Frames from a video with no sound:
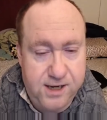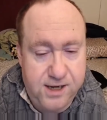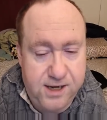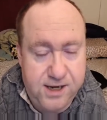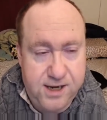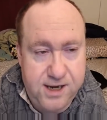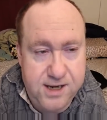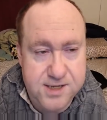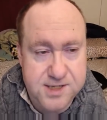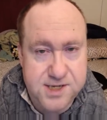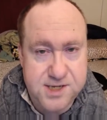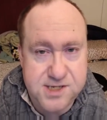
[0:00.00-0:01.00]
and he
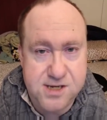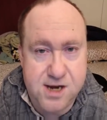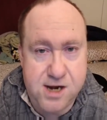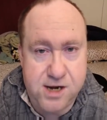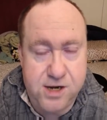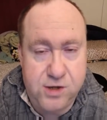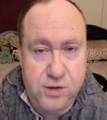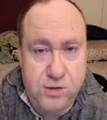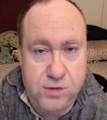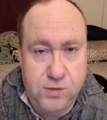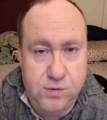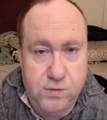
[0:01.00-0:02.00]
insisted on a
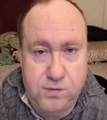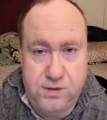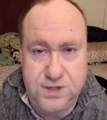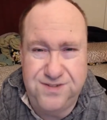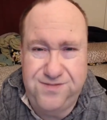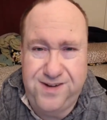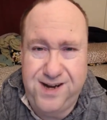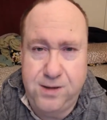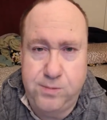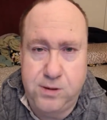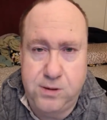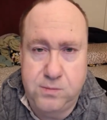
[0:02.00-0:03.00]
new, was it
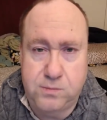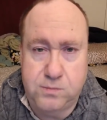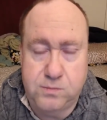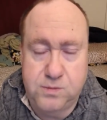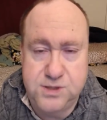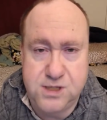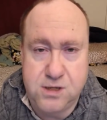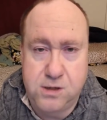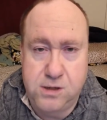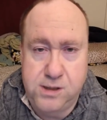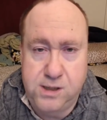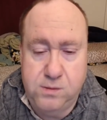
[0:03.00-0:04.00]
Firebird? Was the car
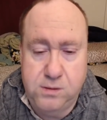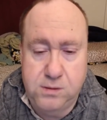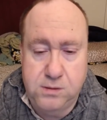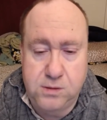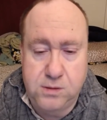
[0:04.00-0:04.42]
in that one? The